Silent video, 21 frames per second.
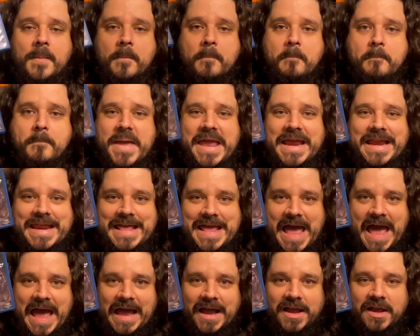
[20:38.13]

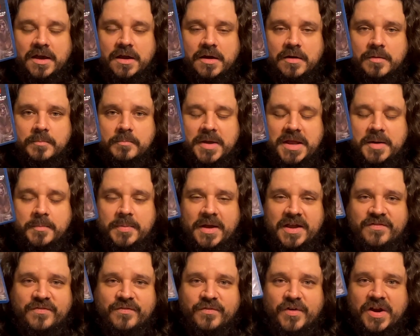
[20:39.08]
Maniac, made by
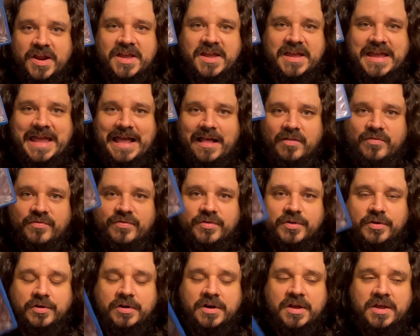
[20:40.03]
Frank
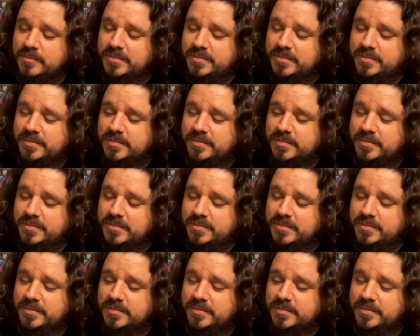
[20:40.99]
Calhoun.